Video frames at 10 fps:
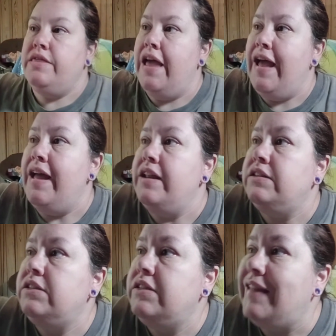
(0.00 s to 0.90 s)
That
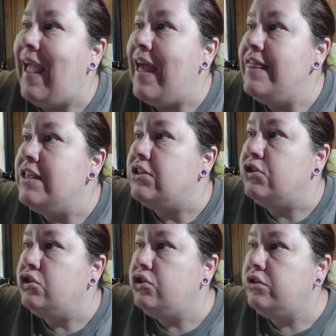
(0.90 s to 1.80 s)
they had
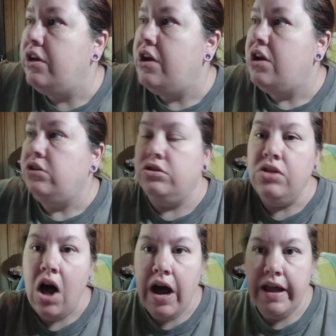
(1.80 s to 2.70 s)
this
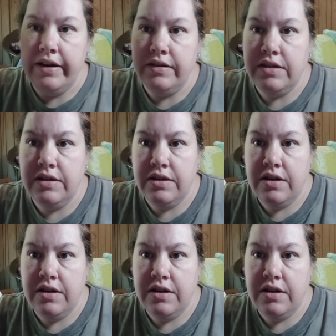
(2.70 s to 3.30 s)
lot.